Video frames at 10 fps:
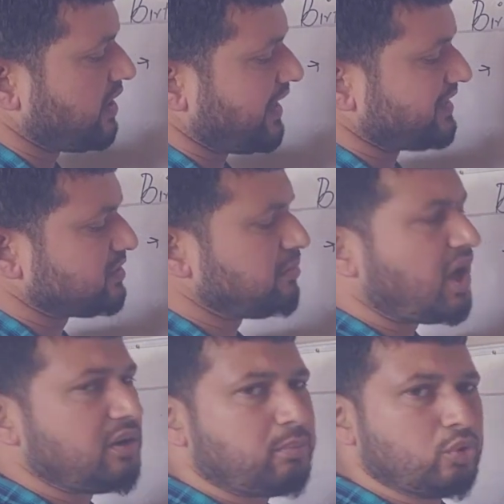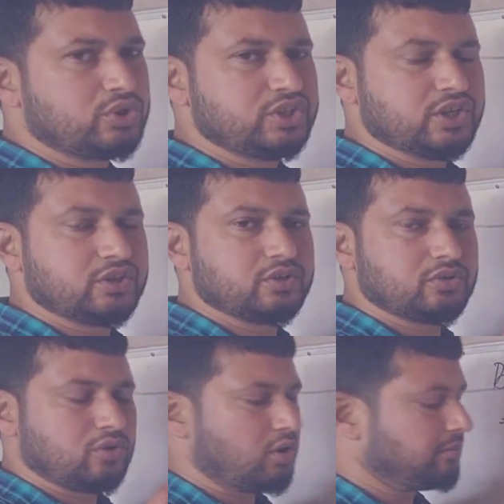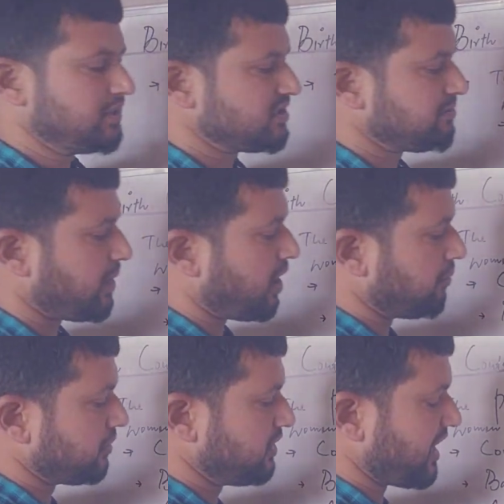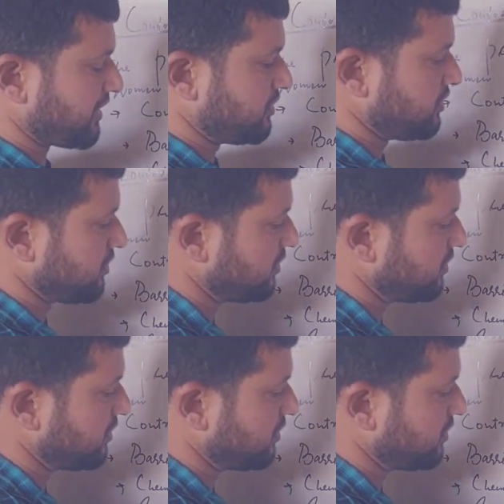a small portion of the sperm duct,